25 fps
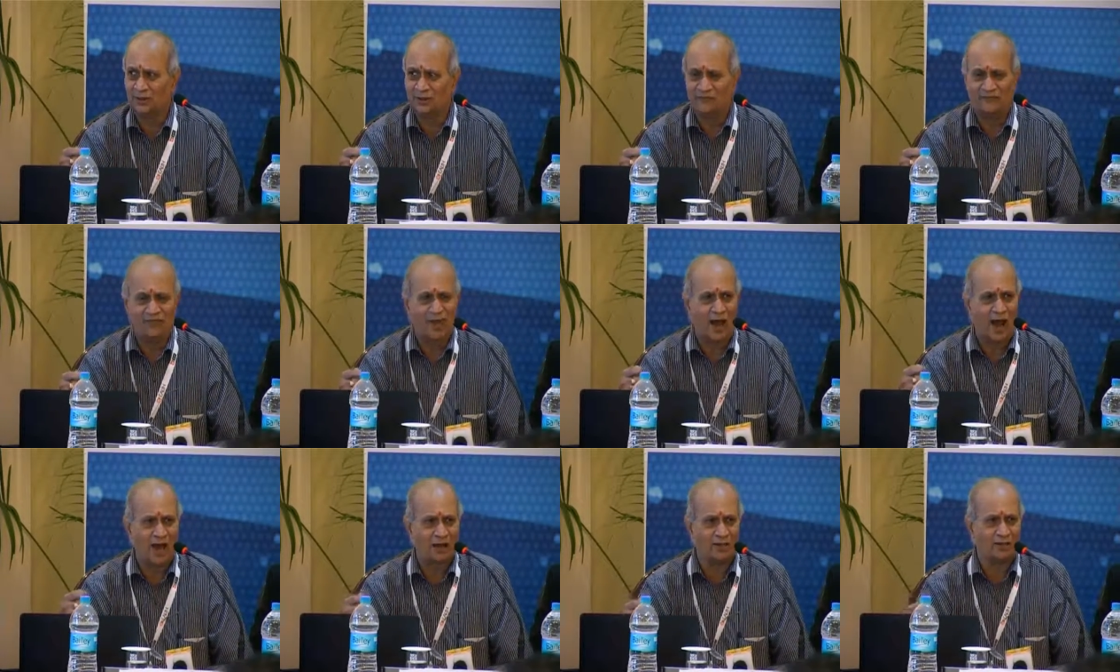
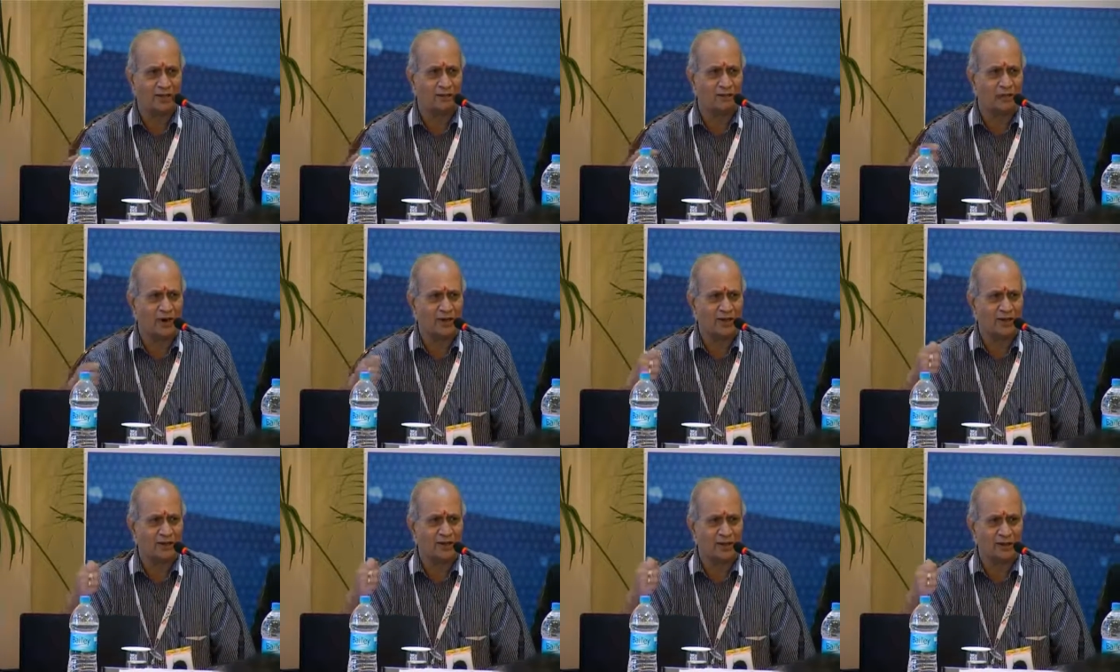We asked them
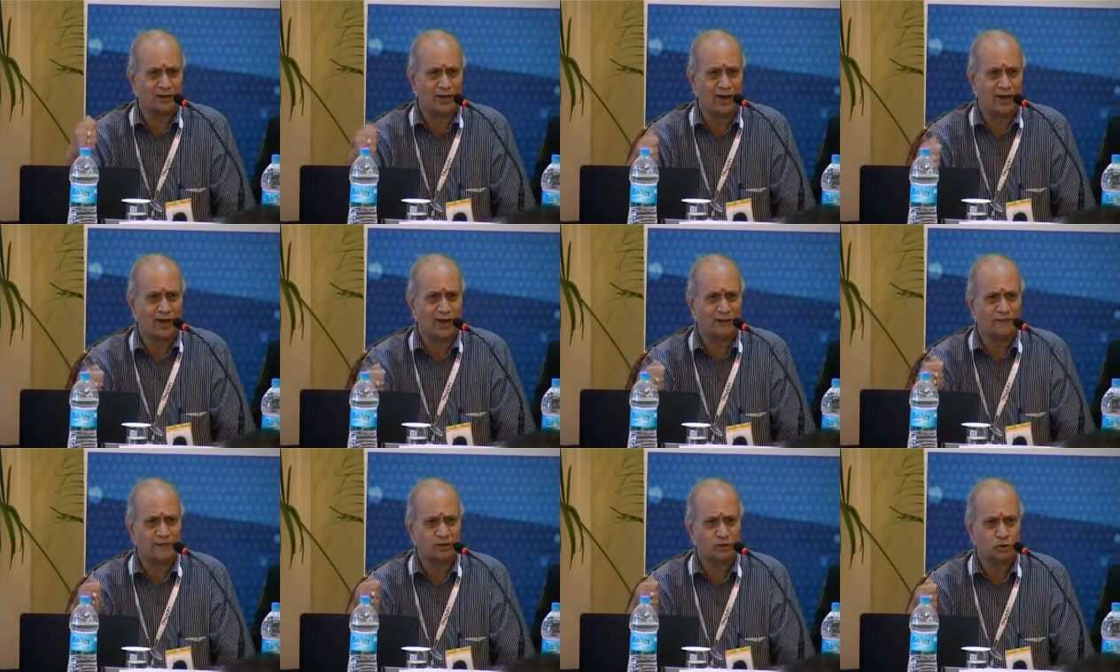what is the
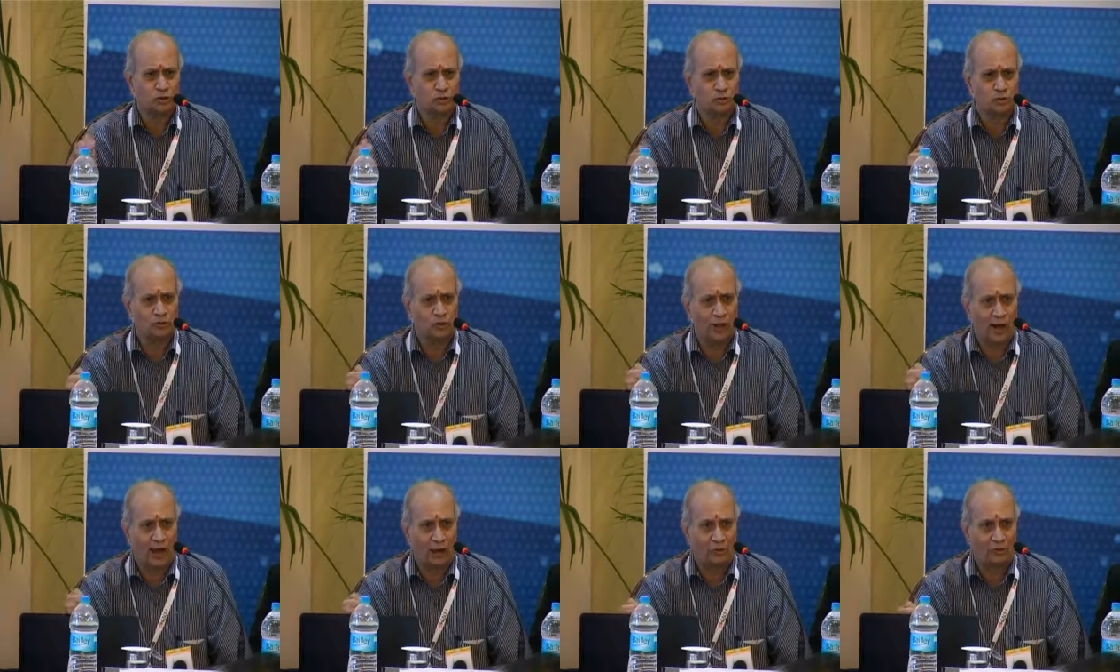kind of issues
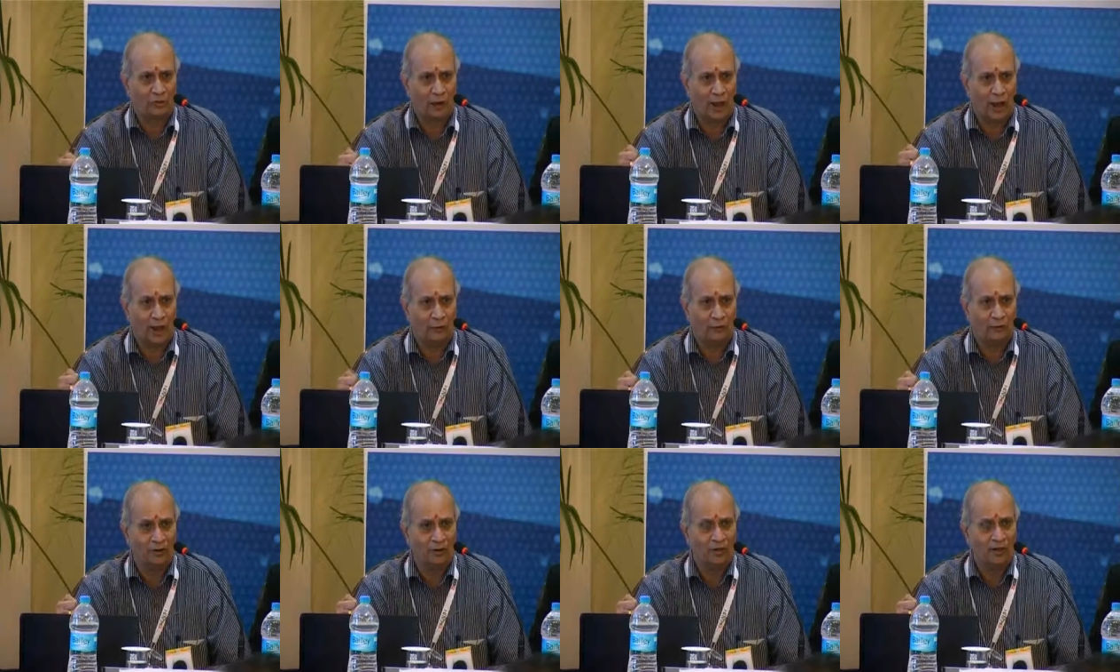we like to
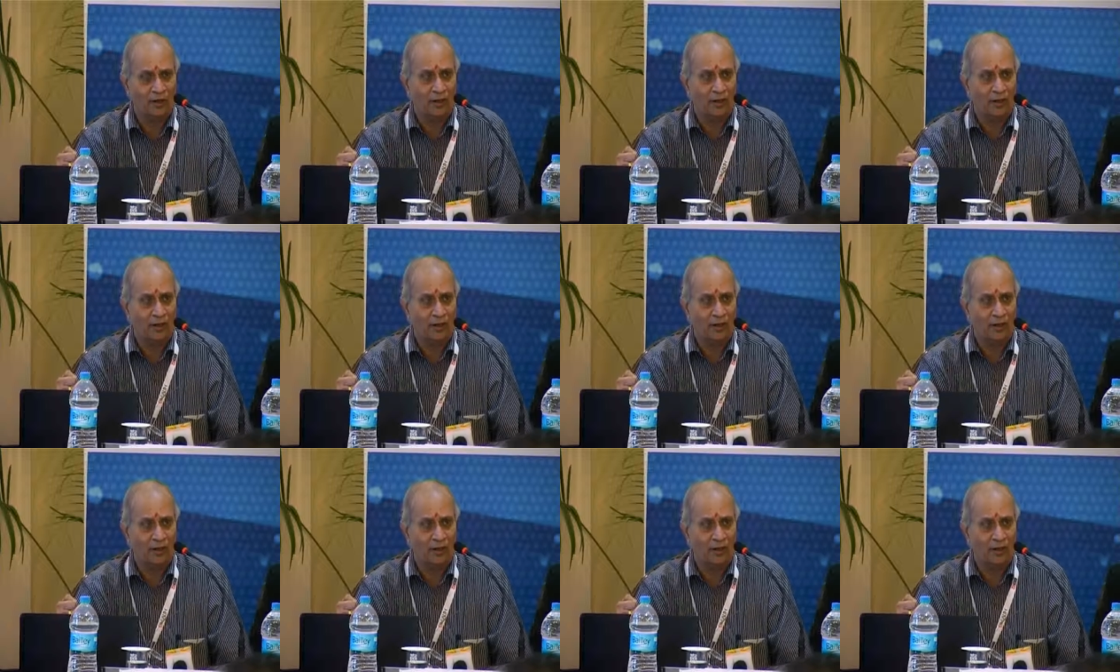have.